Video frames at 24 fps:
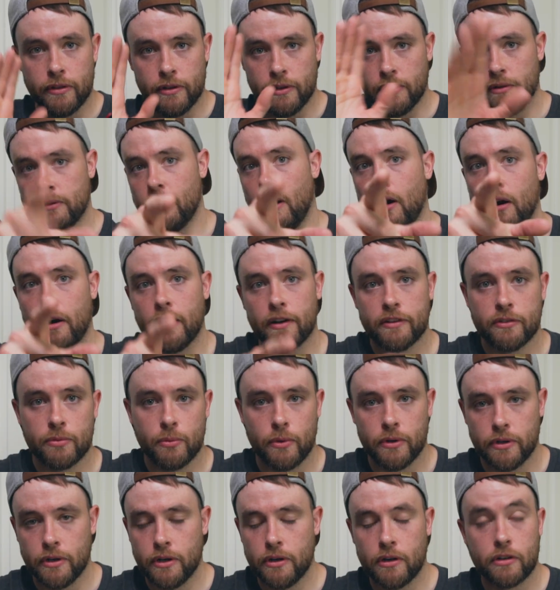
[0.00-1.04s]
The
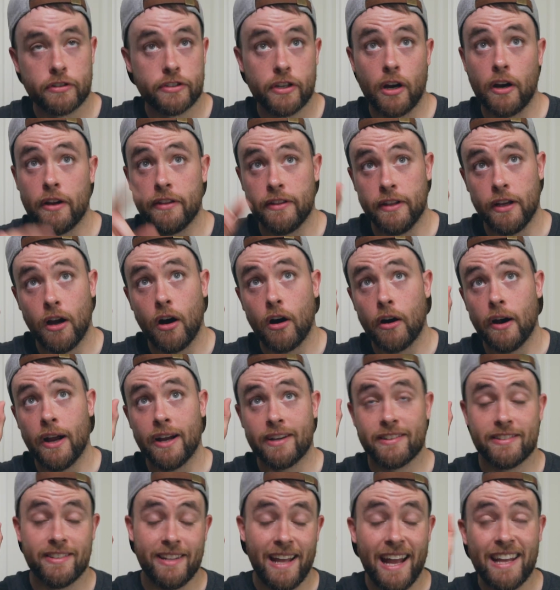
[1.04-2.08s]

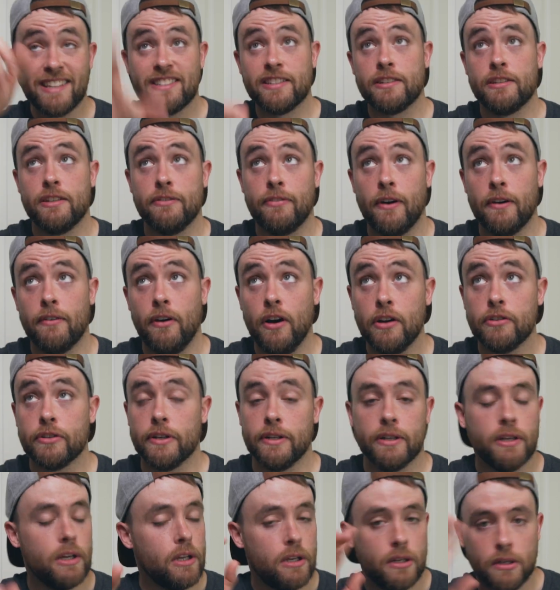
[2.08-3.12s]

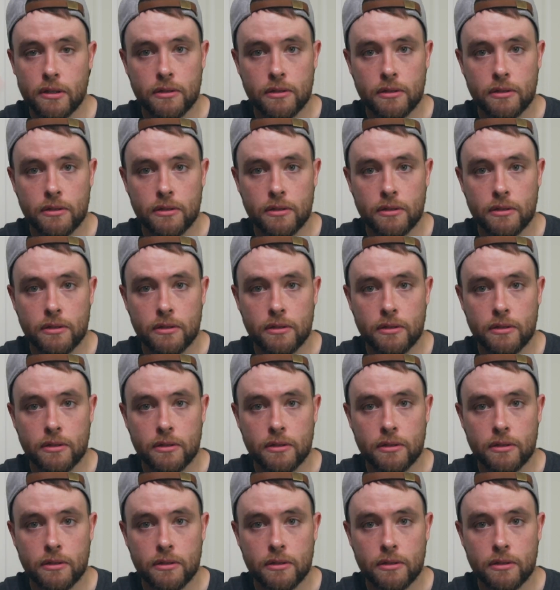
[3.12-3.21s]
A6500.